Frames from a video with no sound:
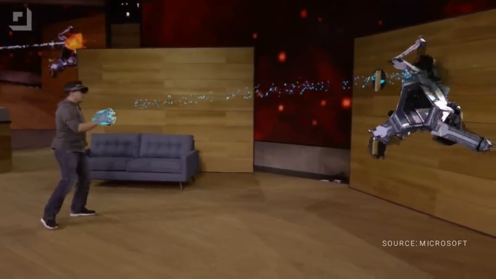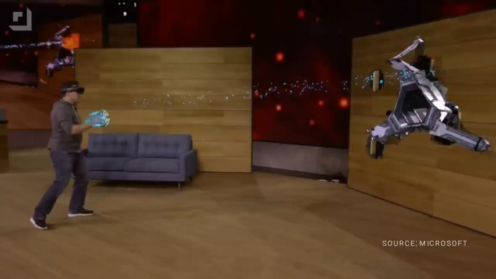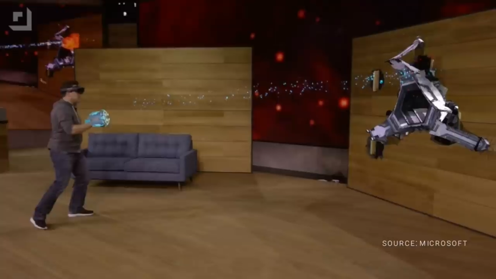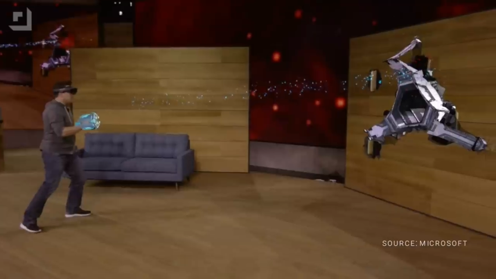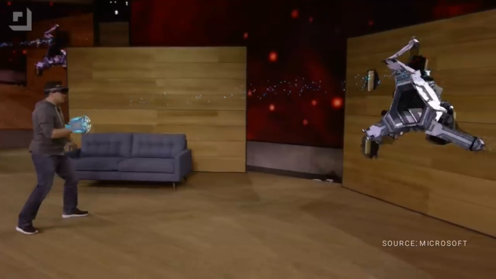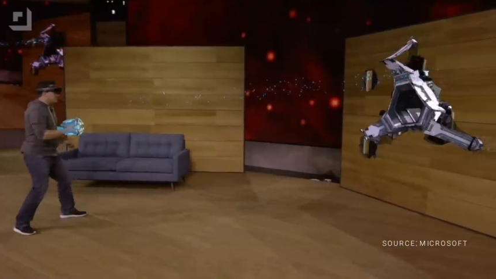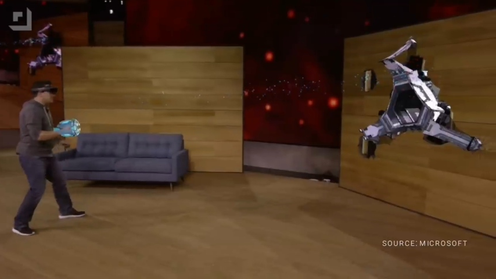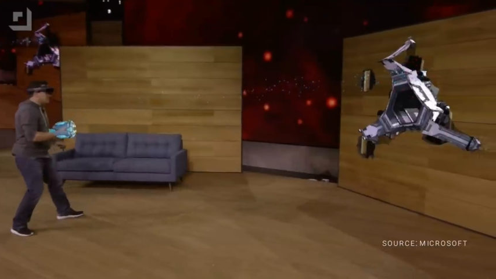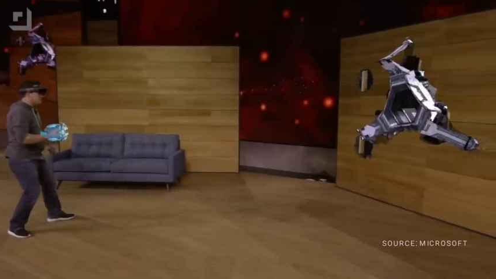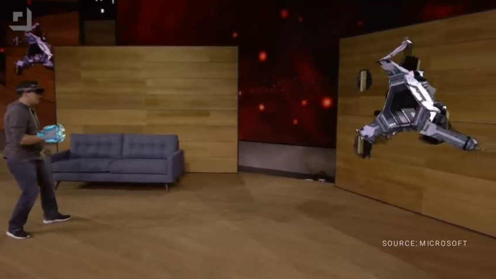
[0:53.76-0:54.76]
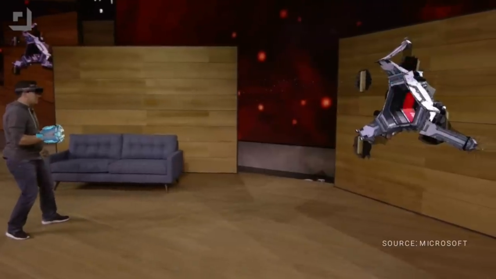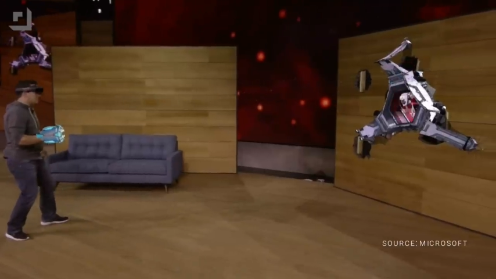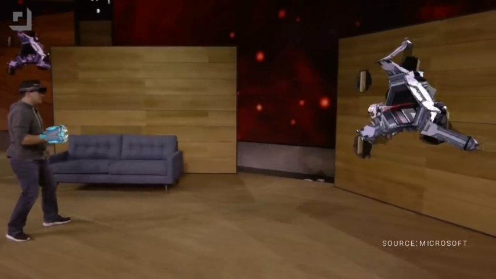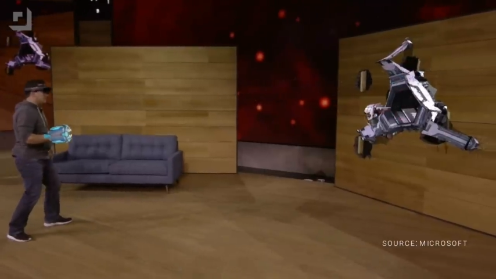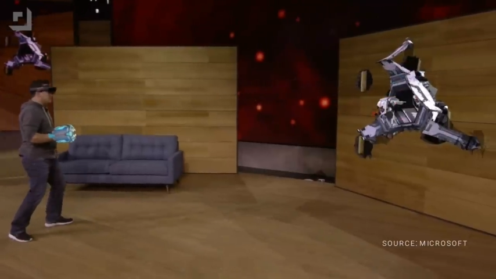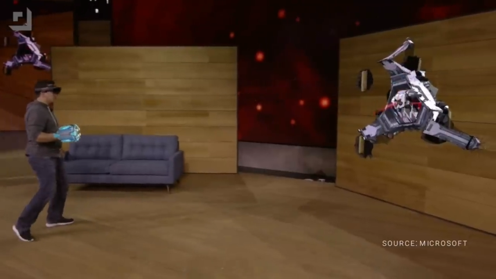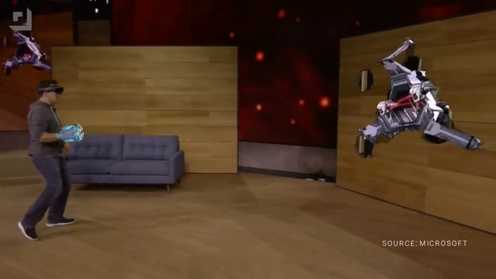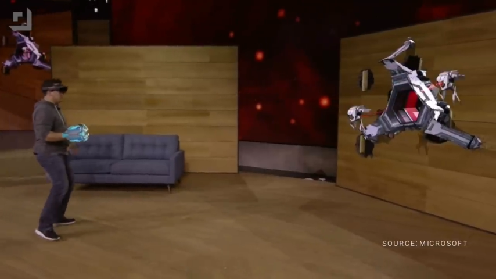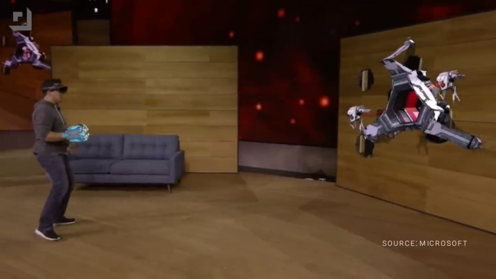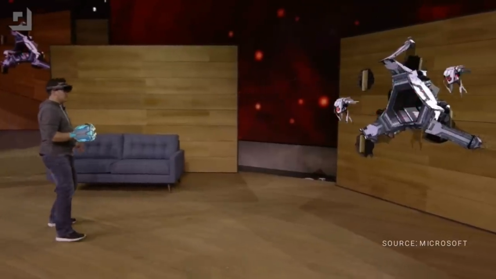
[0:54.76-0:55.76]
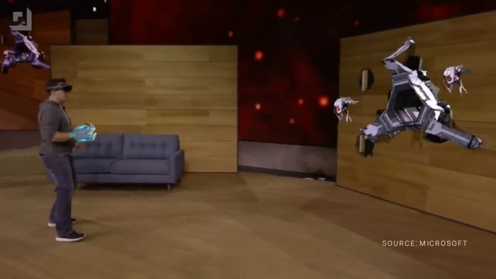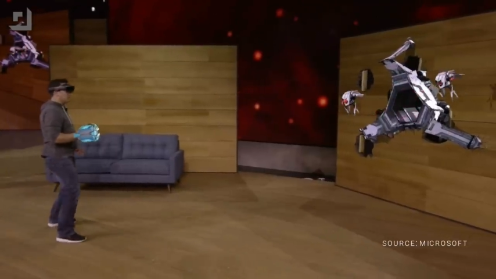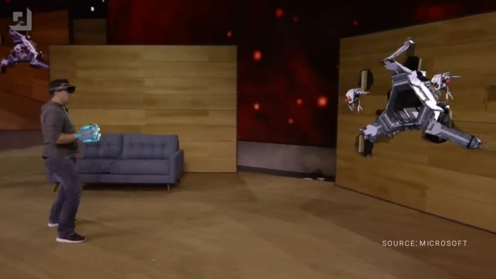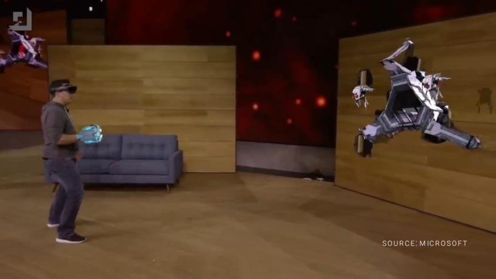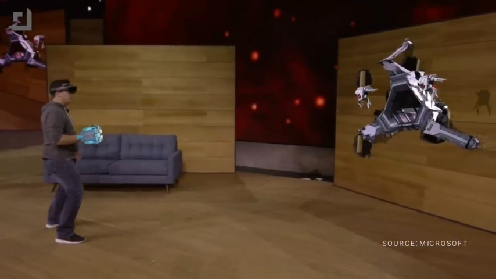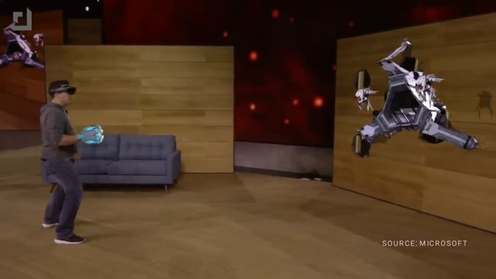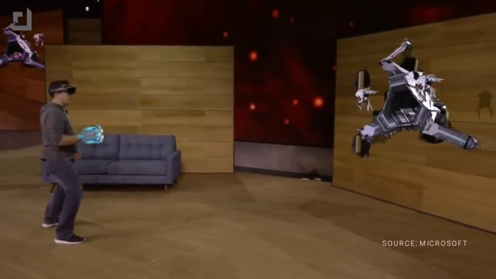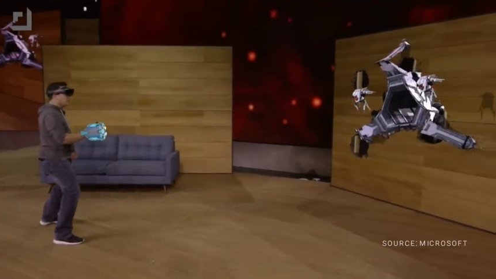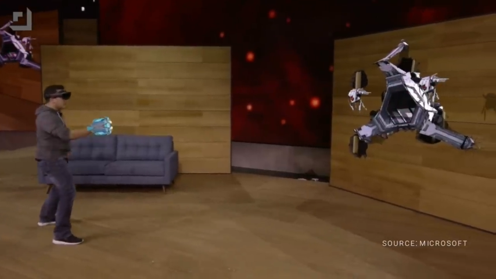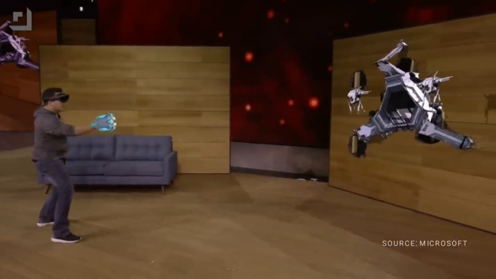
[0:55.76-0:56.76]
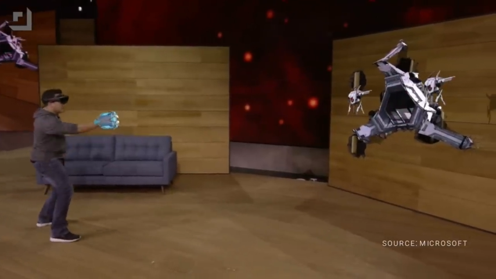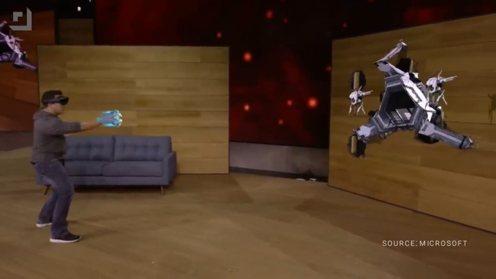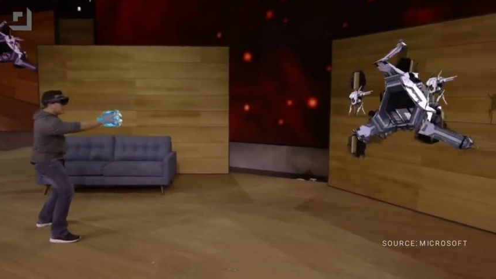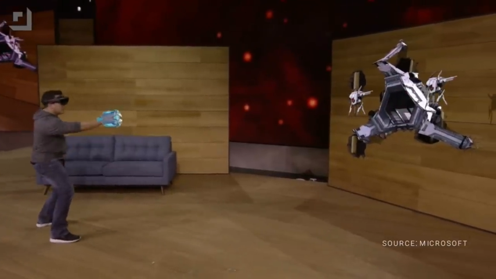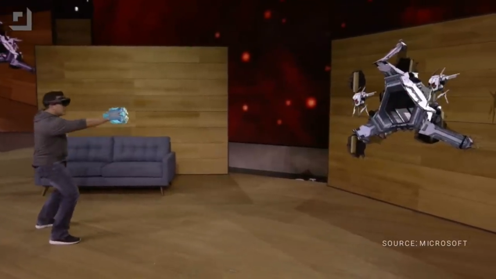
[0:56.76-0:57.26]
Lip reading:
[unreadable: no face in view]